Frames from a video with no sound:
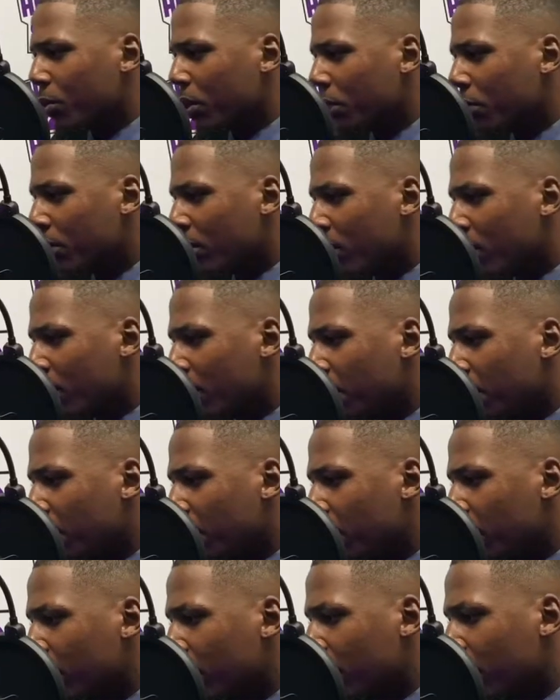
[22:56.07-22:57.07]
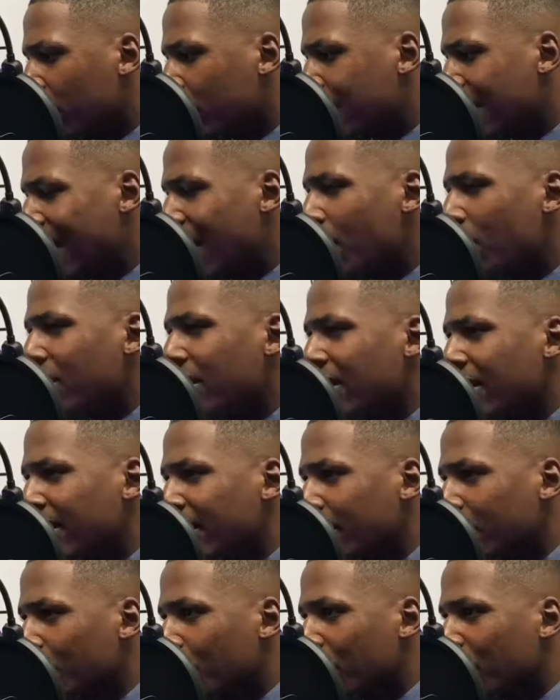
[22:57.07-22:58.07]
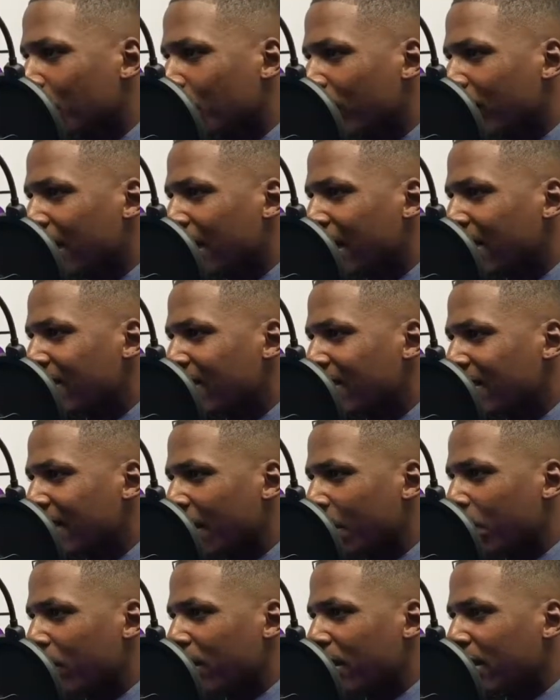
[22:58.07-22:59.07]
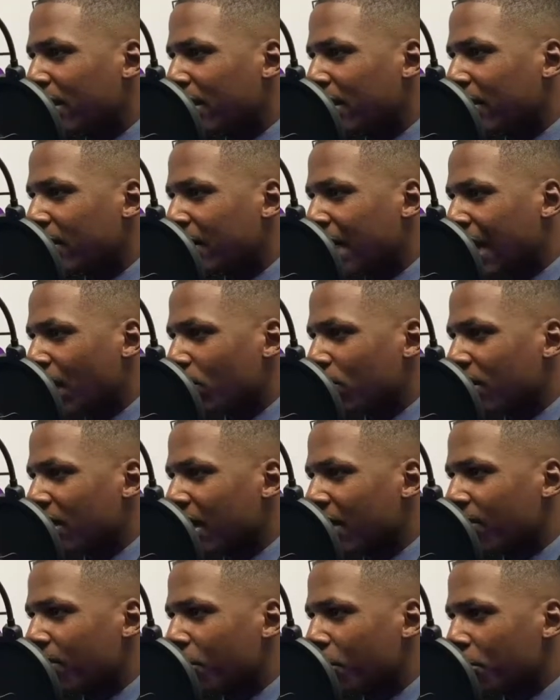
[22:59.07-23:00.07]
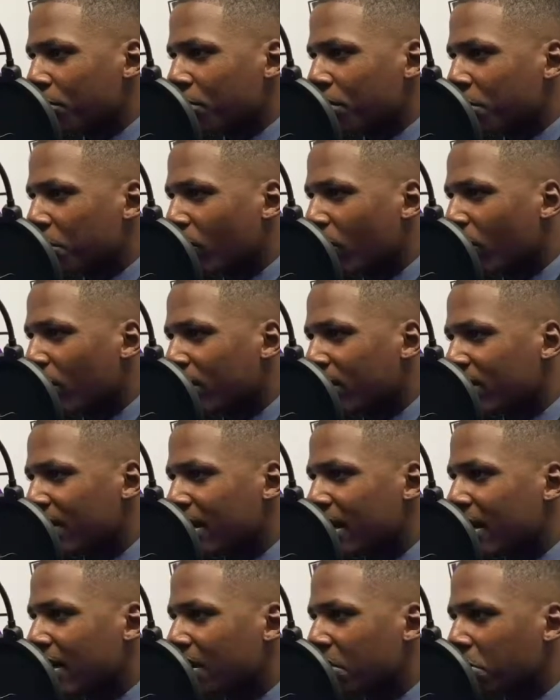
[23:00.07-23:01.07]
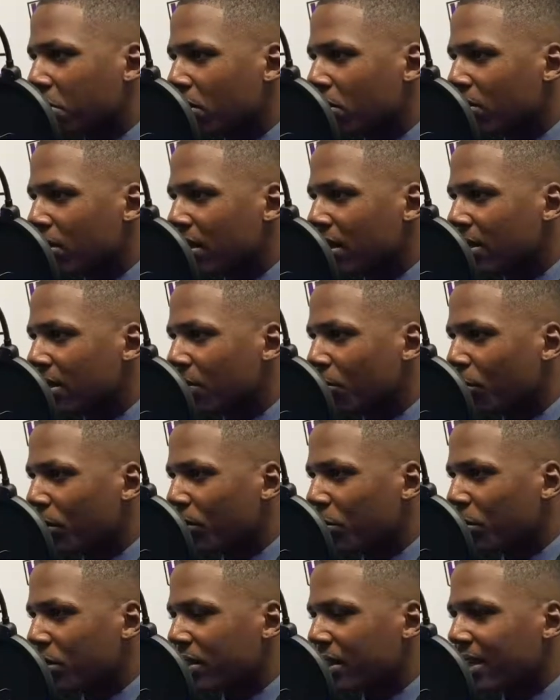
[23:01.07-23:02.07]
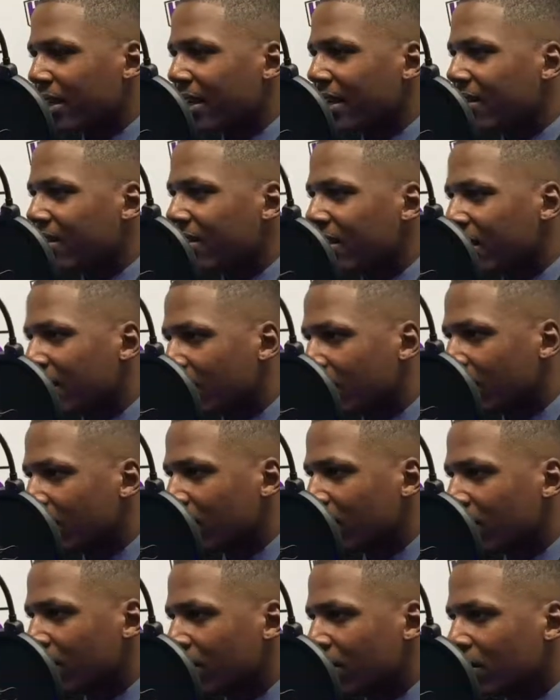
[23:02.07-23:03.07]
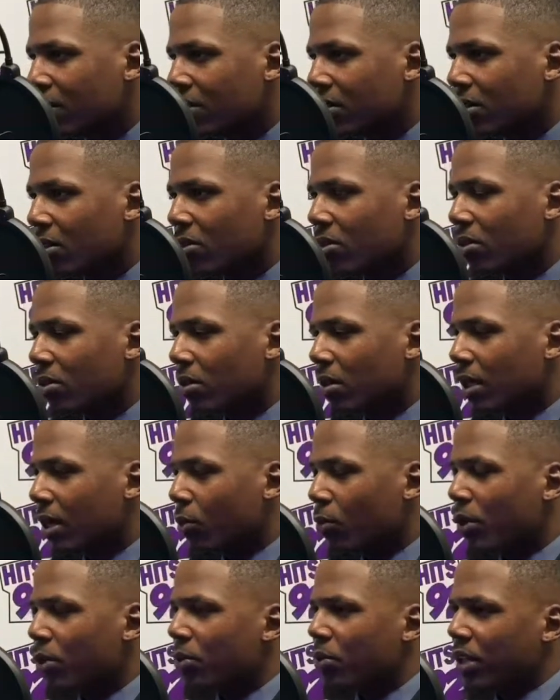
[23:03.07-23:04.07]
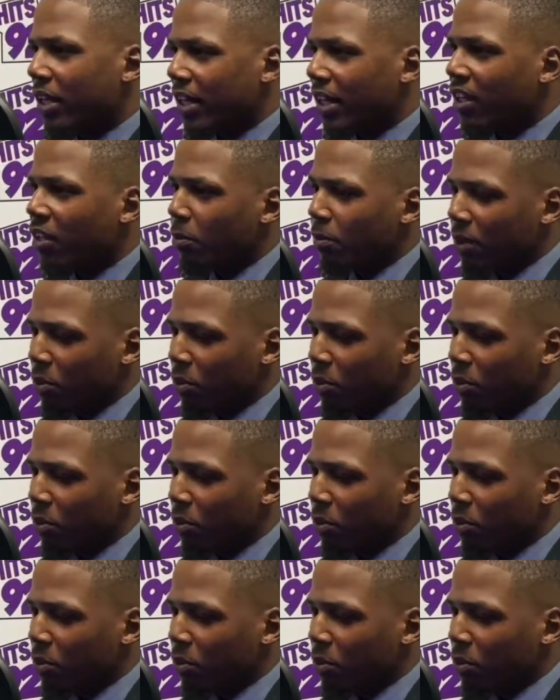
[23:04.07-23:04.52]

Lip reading: were down in it. We realized that they put it, outside forces brought it to our community, and we was against it. So yeah, the element